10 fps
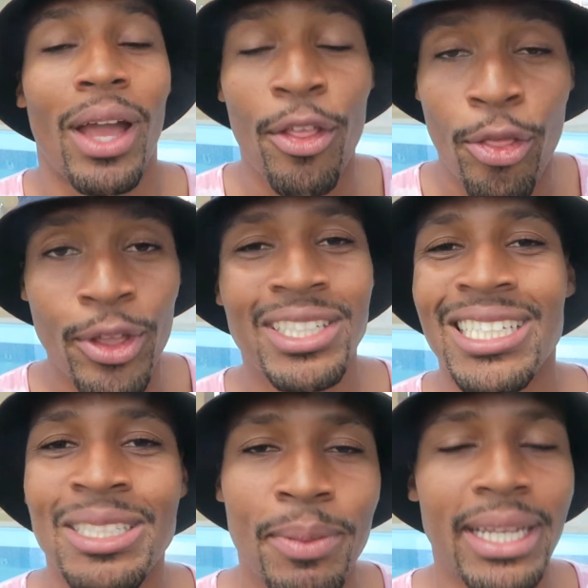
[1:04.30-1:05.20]
and this
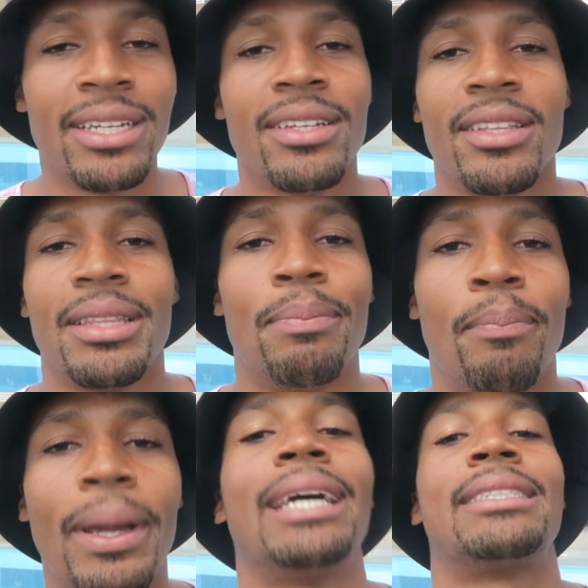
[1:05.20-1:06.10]
has been the
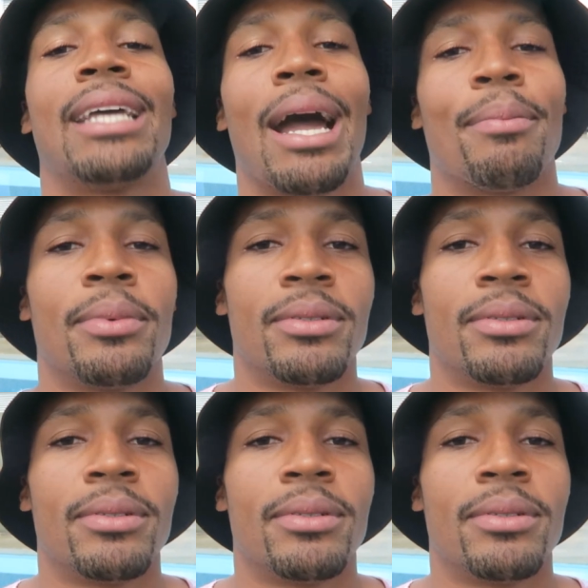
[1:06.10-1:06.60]
best app.